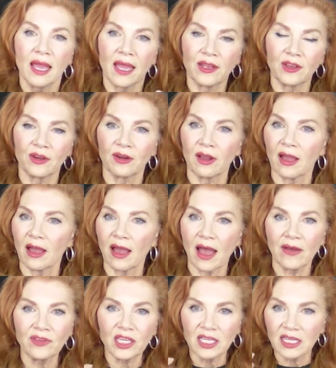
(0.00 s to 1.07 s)
and you're
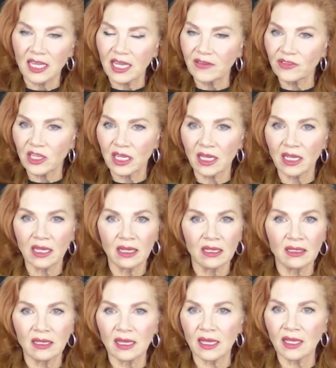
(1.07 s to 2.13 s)
having an evening,
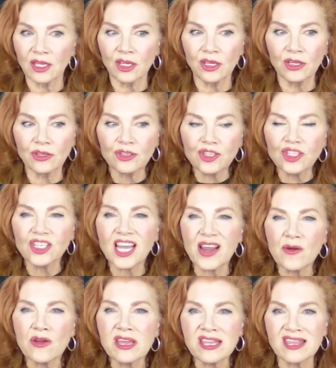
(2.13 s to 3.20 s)
you're
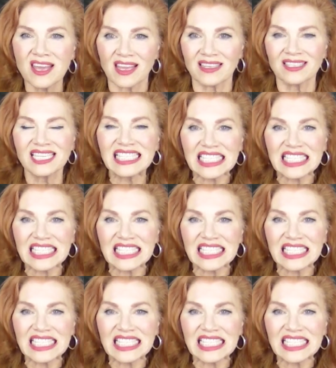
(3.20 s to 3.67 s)
sharing things.